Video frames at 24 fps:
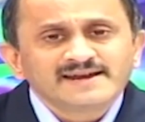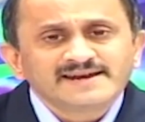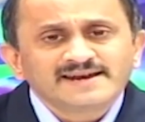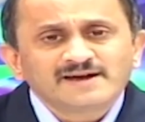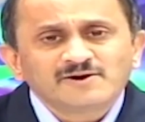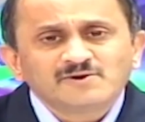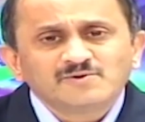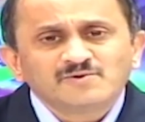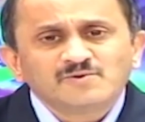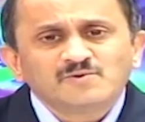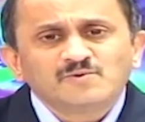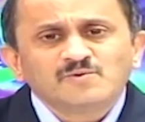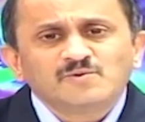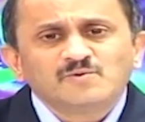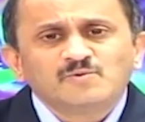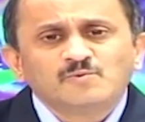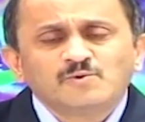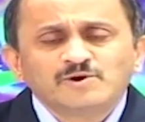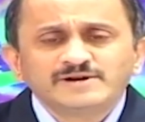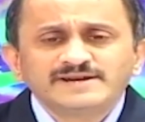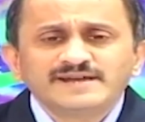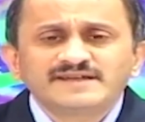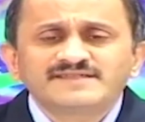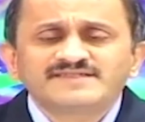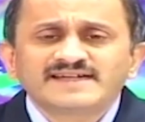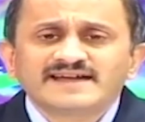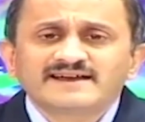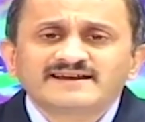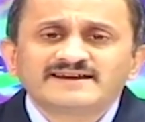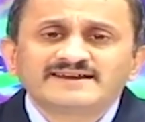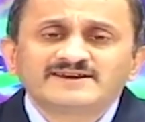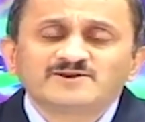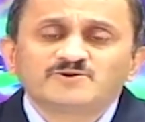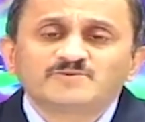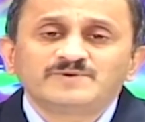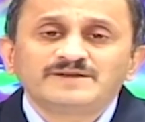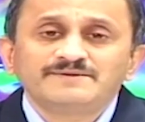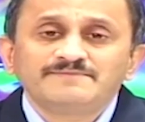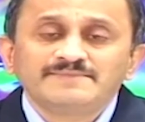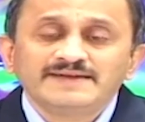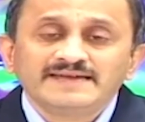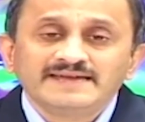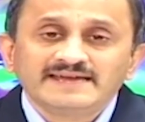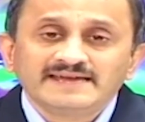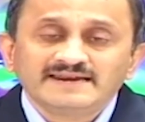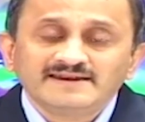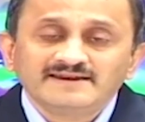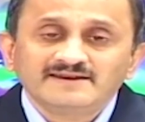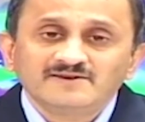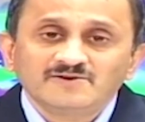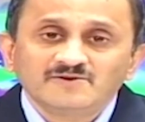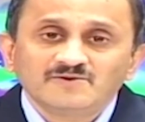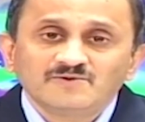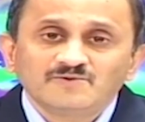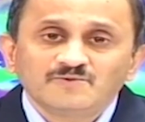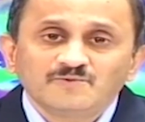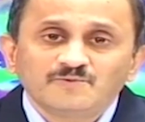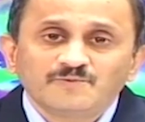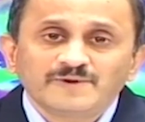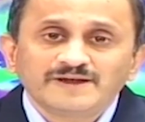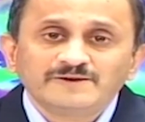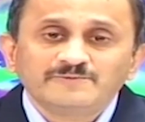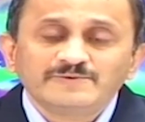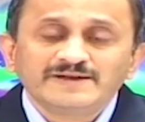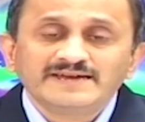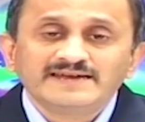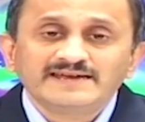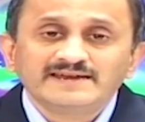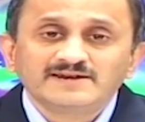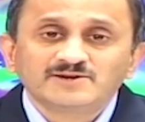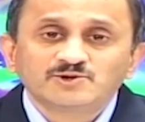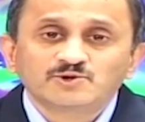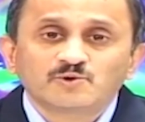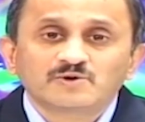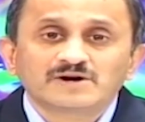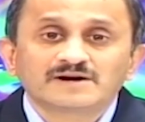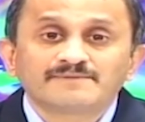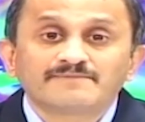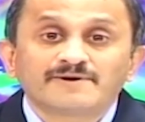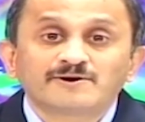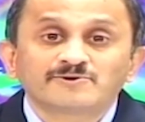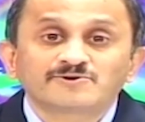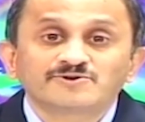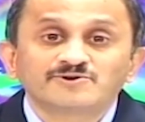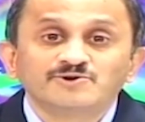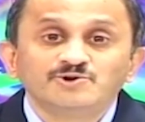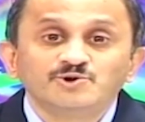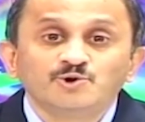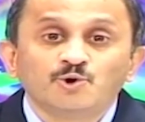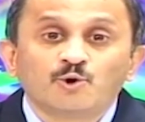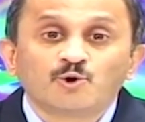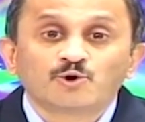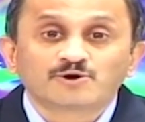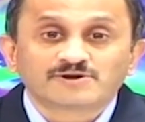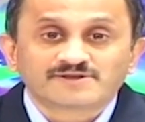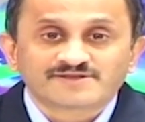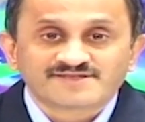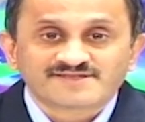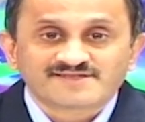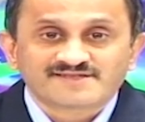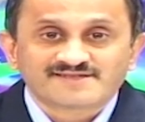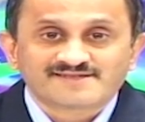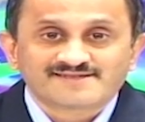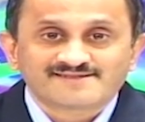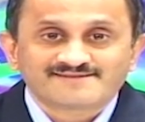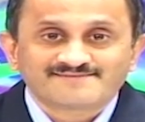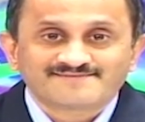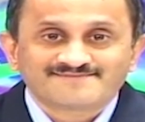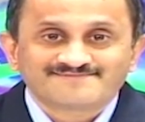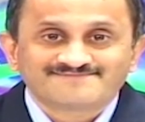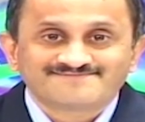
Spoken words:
Now, what exactly do we mean when we talk about notes?